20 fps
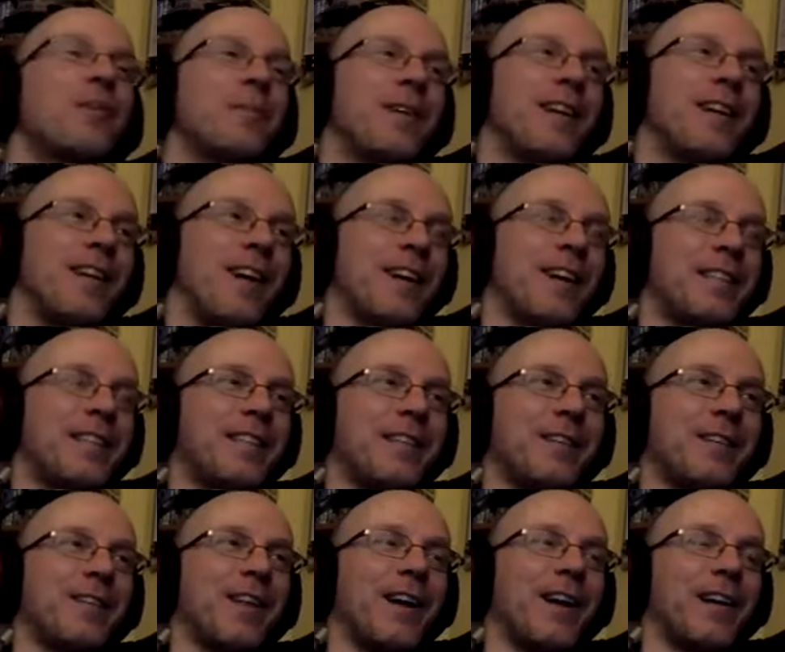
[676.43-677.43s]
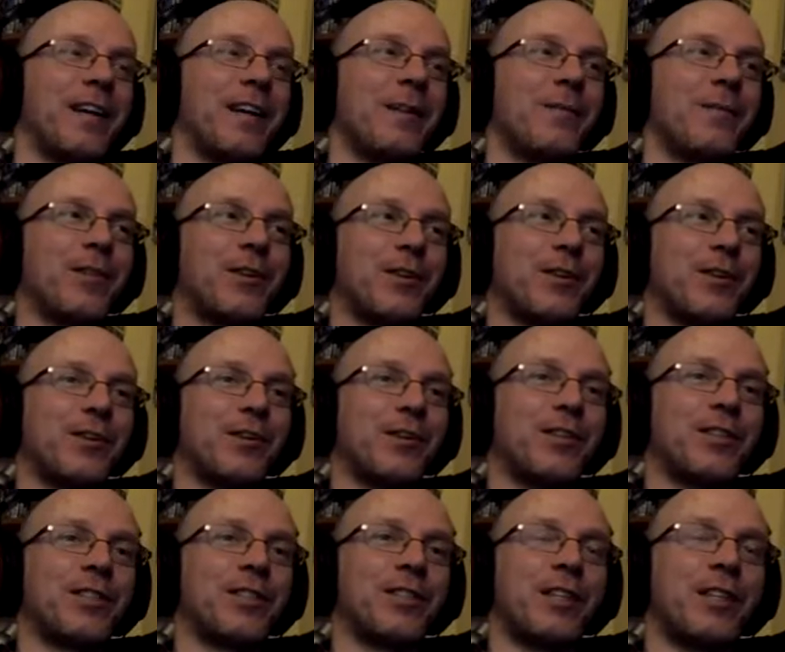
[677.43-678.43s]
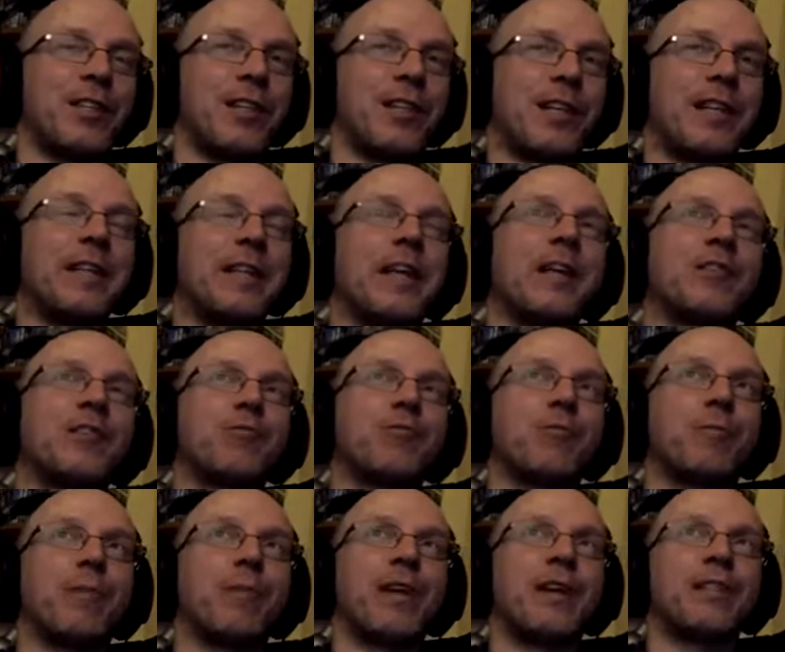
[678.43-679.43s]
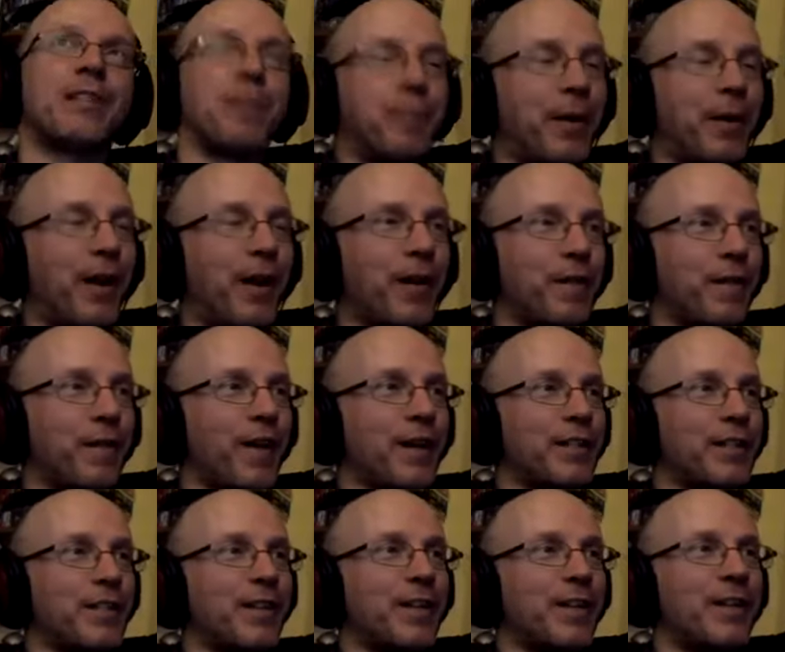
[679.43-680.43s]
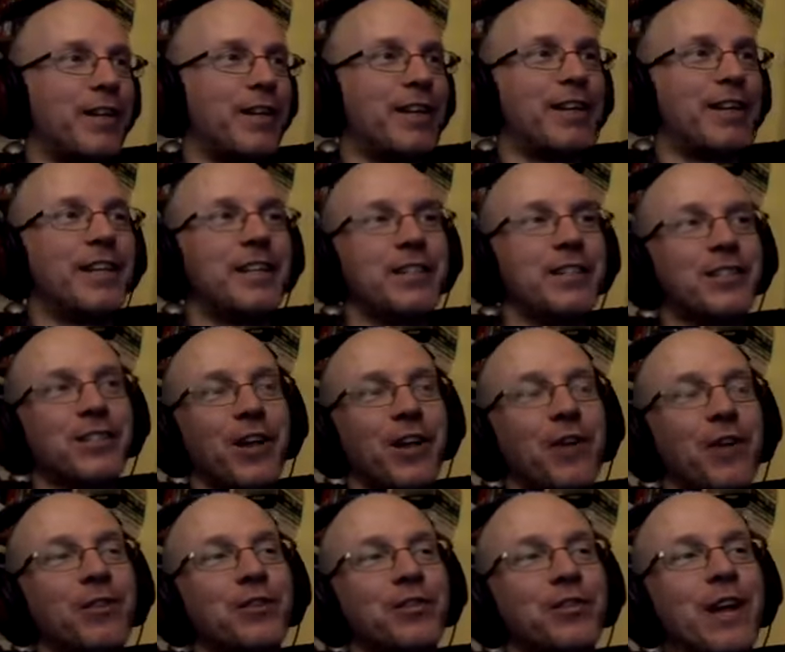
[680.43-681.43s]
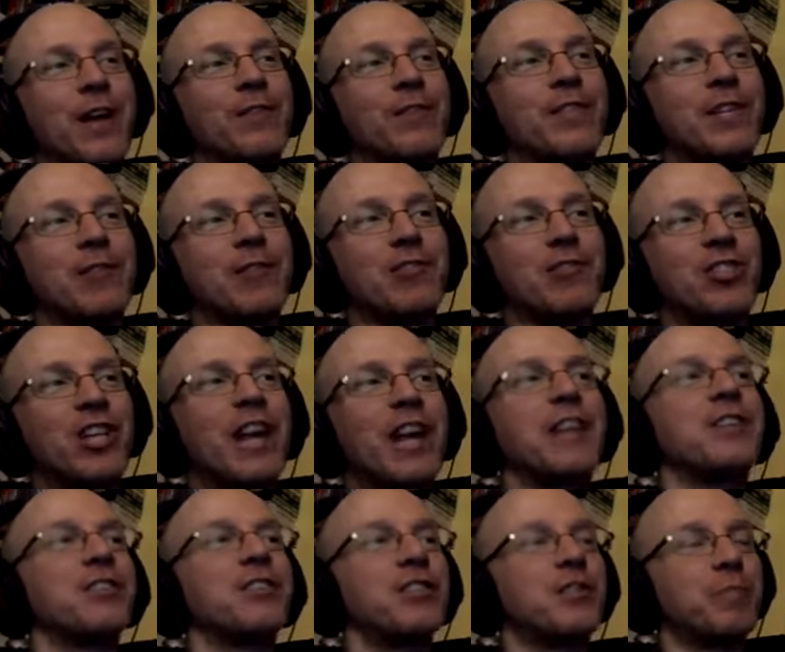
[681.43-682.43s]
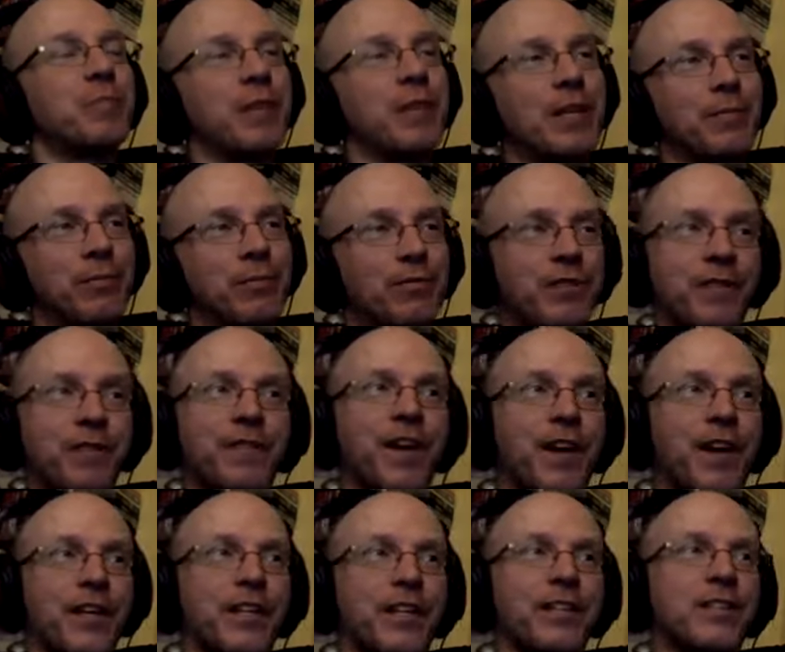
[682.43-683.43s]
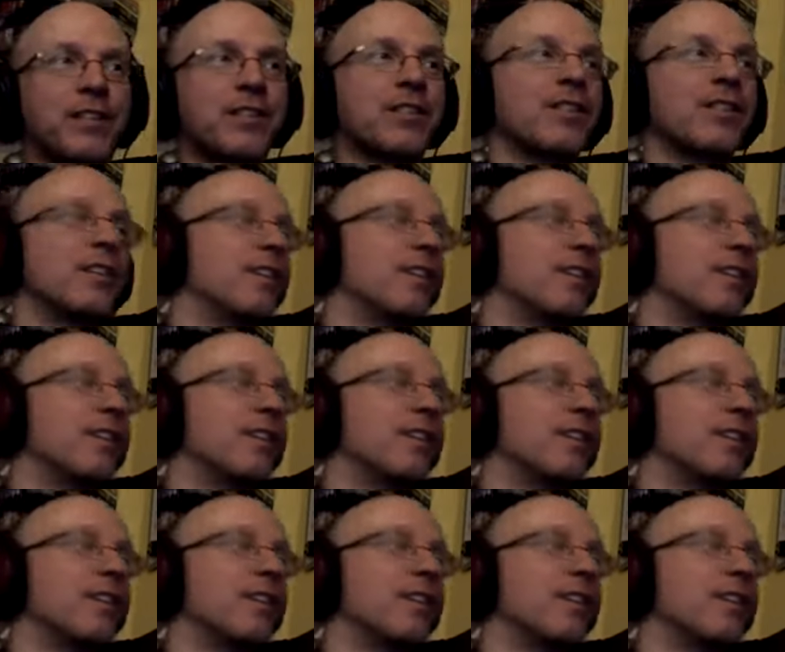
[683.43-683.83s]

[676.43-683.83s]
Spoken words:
might like it because Clint Eastwood plays a bar fighter. He goes around and he challenges people to fights.